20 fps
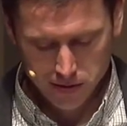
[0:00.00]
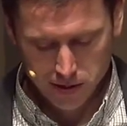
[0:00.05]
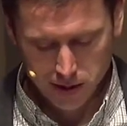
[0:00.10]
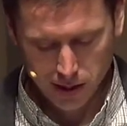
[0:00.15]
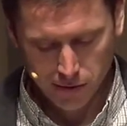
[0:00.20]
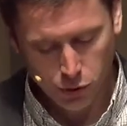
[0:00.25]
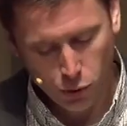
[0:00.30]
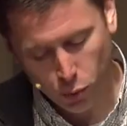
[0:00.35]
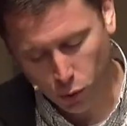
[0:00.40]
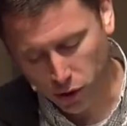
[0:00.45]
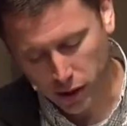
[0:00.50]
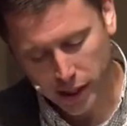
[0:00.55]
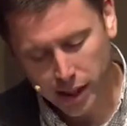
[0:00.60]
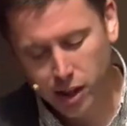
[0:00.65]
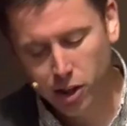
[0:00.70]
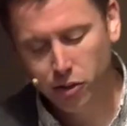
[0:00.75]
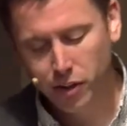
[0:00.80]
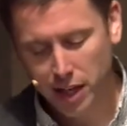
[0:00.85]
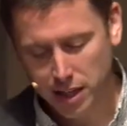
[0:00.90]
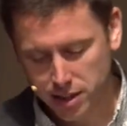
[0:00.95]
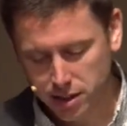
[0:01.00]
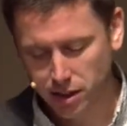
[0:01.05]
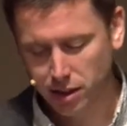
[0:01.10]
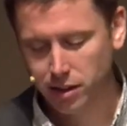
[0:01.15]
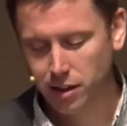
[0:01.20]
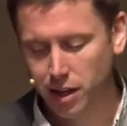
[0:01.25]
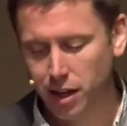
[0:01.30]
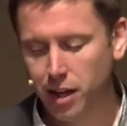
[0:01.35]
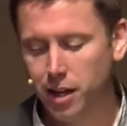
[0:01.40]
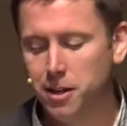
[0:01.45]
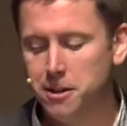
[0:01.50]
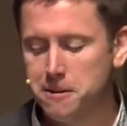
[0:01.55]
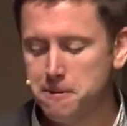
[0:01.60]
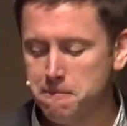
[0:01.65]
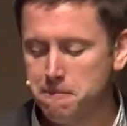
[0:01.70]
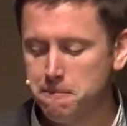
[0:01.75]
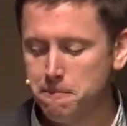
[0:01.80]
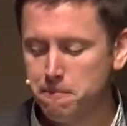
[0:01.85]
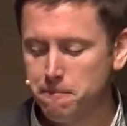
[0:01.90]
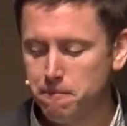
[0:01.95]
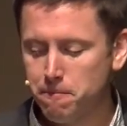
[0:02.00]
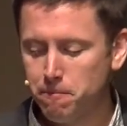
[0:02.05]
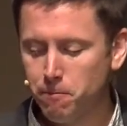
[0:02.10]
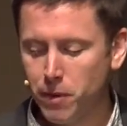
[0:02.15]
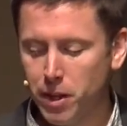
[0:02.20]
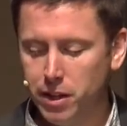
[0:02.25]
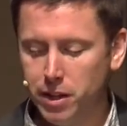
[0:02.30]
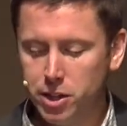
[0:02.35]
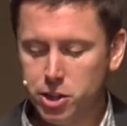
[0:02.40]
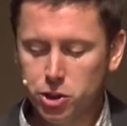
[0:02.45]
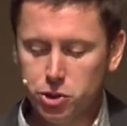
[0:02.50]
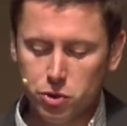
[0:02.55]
If you weren't here that Sunday, this